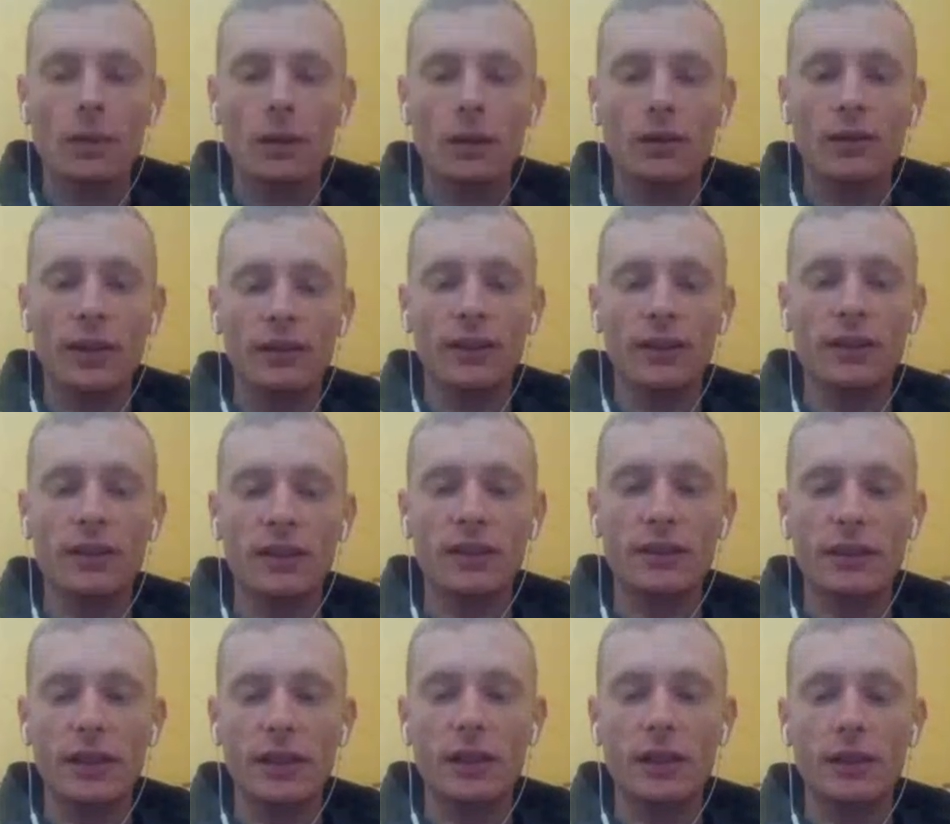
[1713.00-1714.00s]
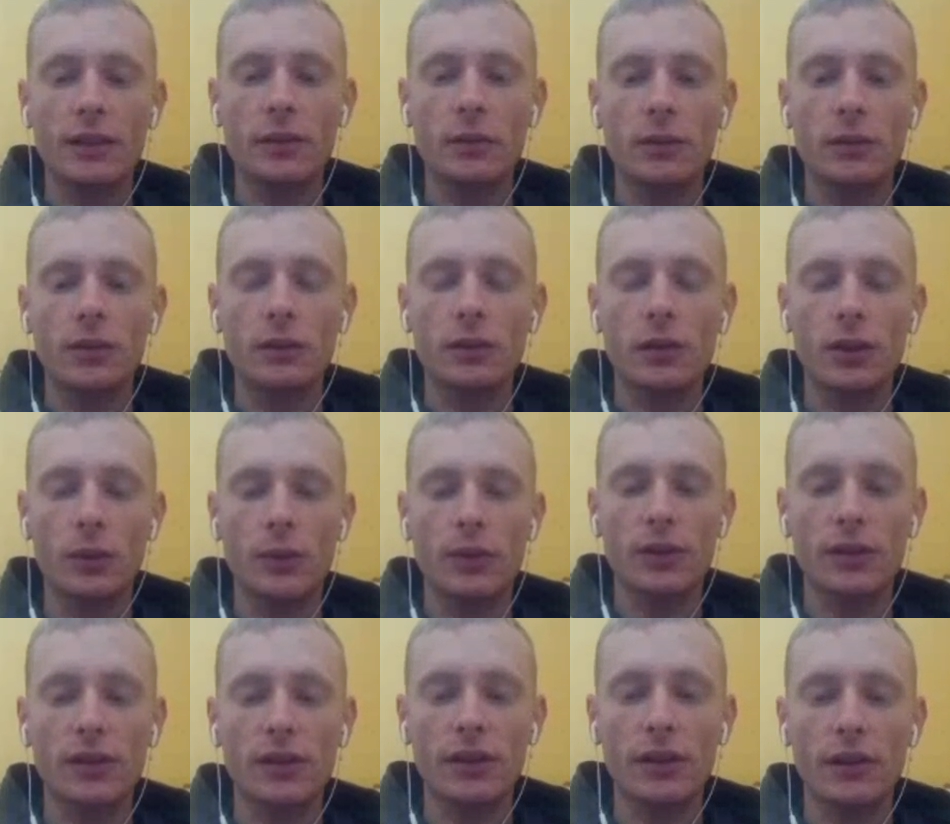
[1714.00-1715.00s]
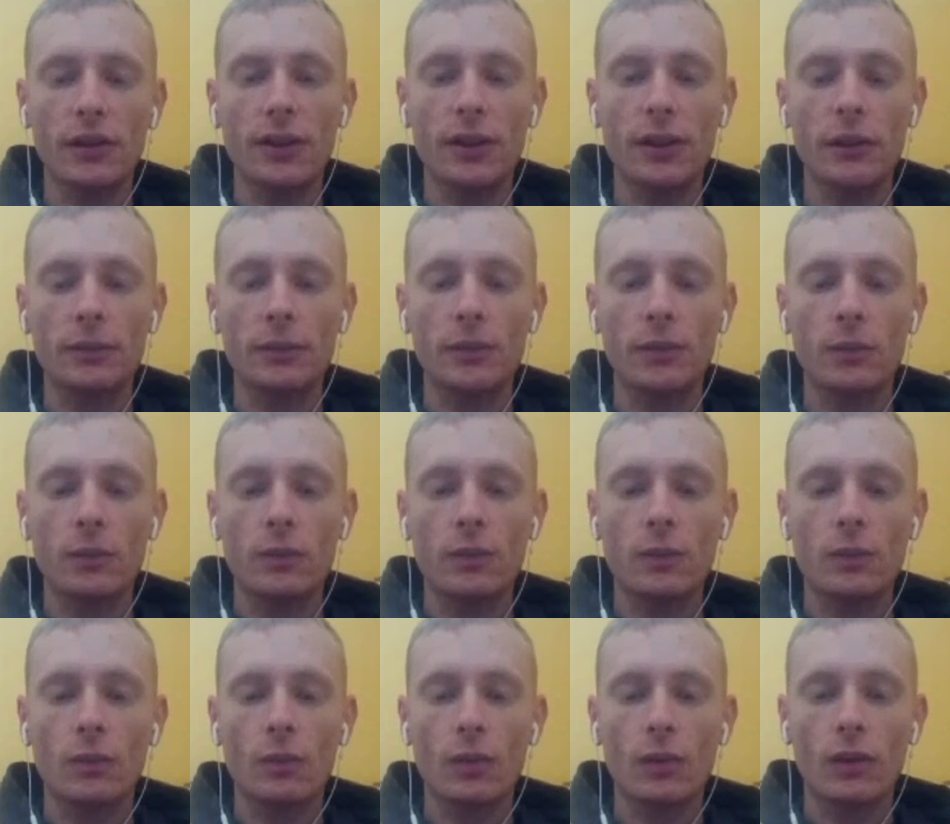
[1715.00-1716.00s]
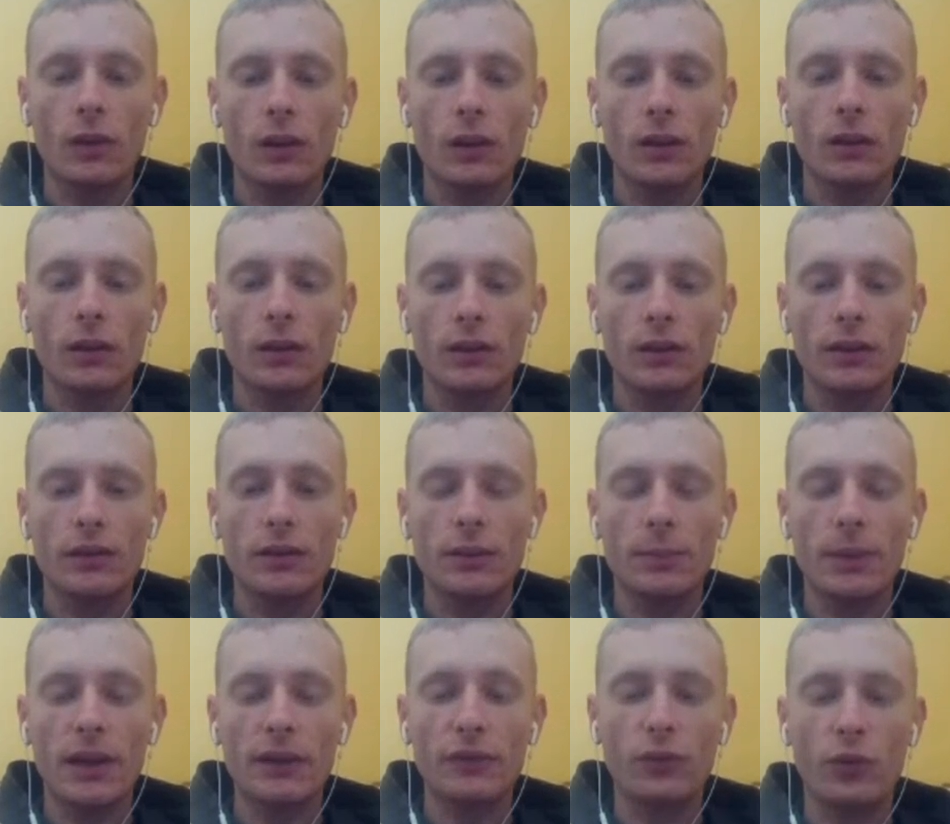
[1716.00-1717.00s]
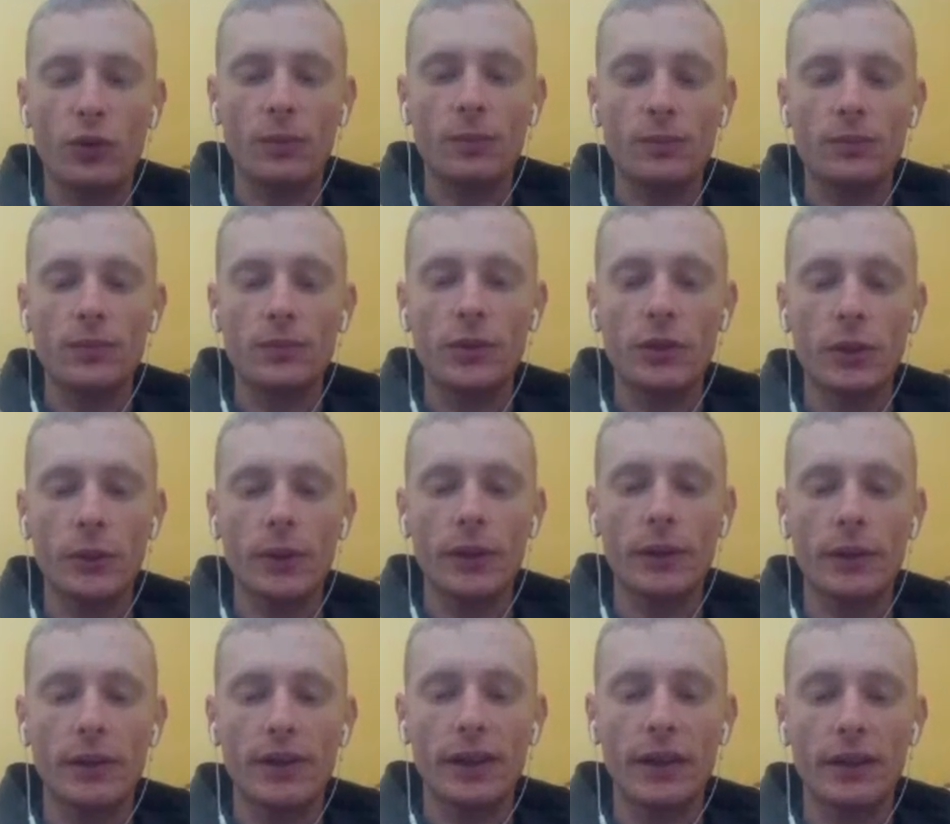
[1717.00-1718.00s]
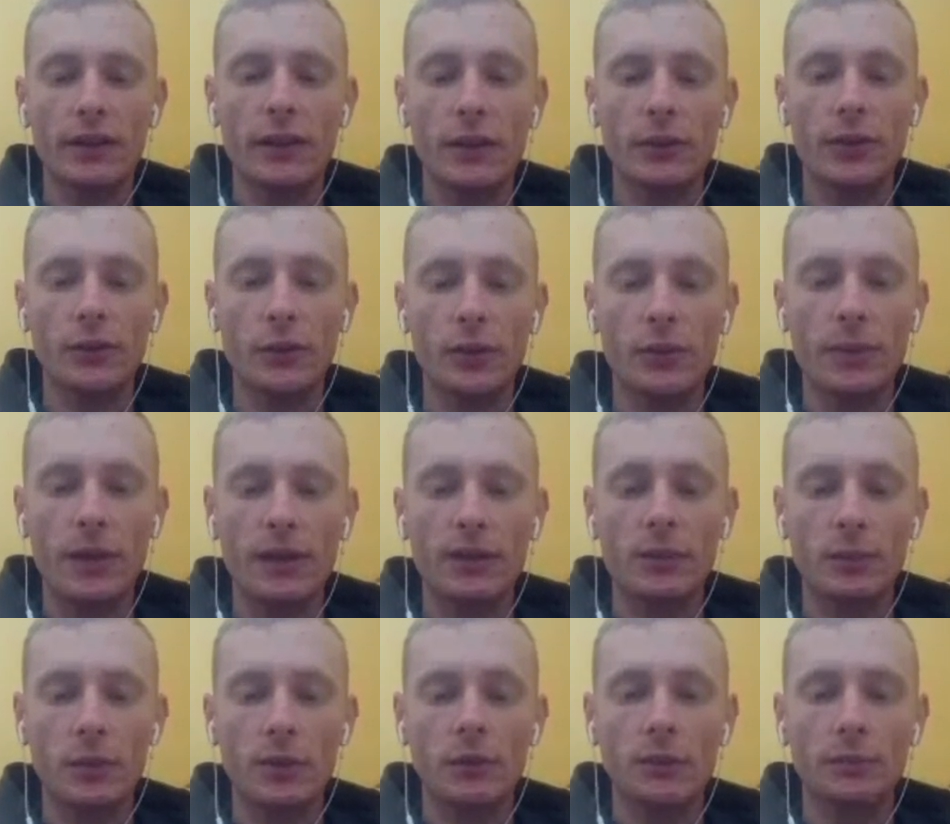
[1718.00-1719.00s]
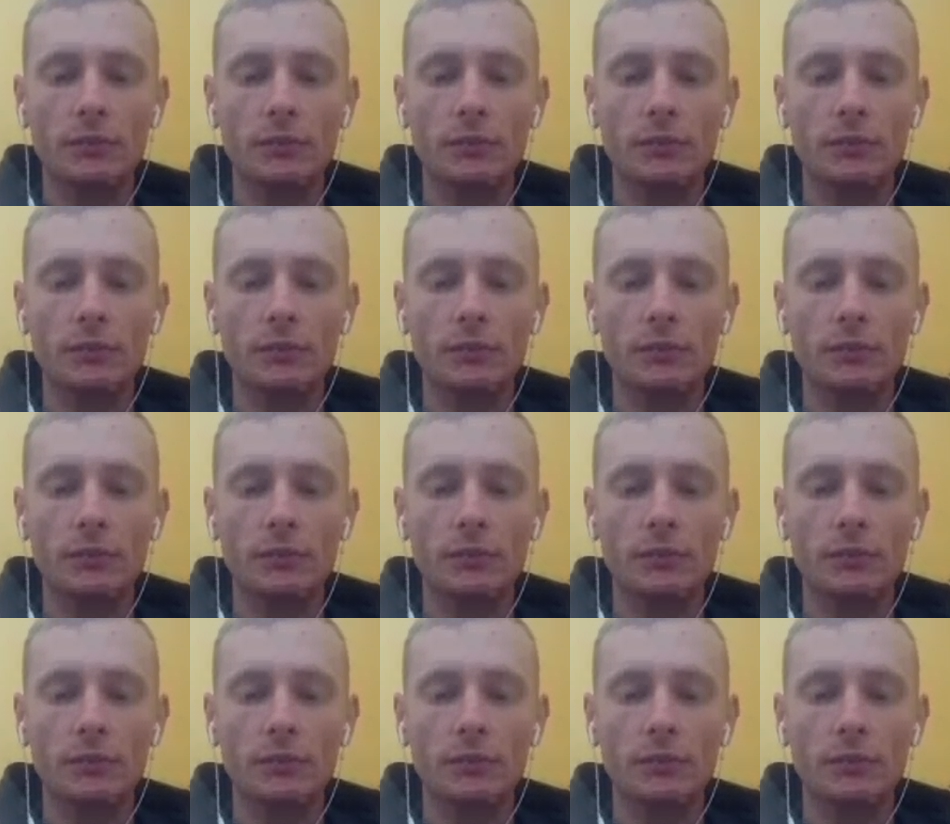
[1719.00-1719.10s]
Like this cutscene lowers the uh, this platform, so we want to get as close to it as possible.